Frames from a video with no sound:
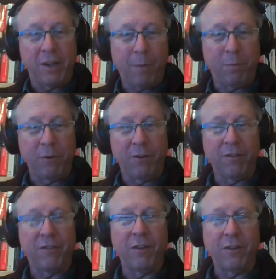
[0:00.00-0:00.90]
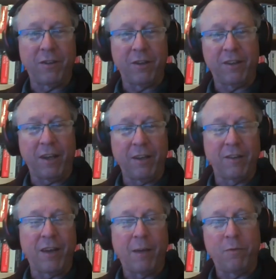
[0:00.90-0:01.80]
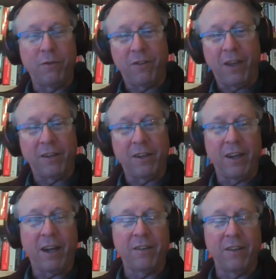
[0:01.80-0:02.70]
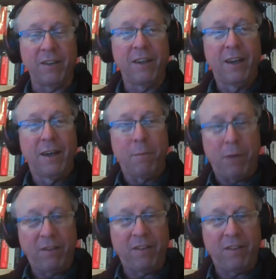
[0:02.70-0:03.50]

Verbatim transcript: coupler so that the teletype was then connected by